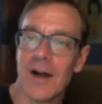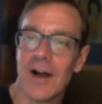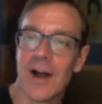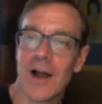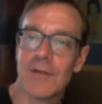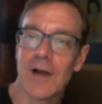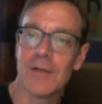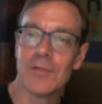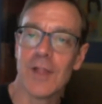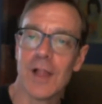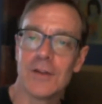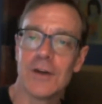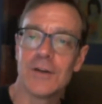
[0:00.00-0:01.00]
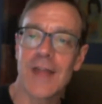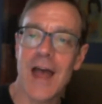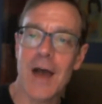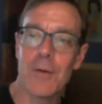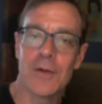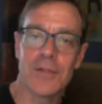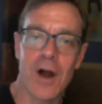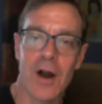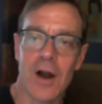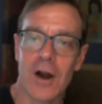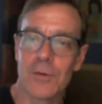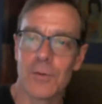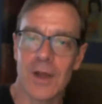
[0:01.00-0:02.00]
I've learned that one the
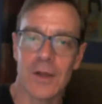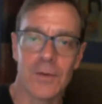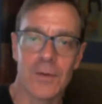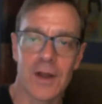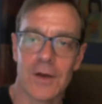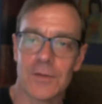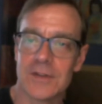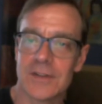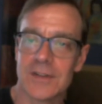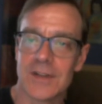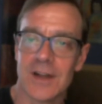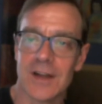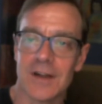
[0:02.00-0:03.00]
hard way when I was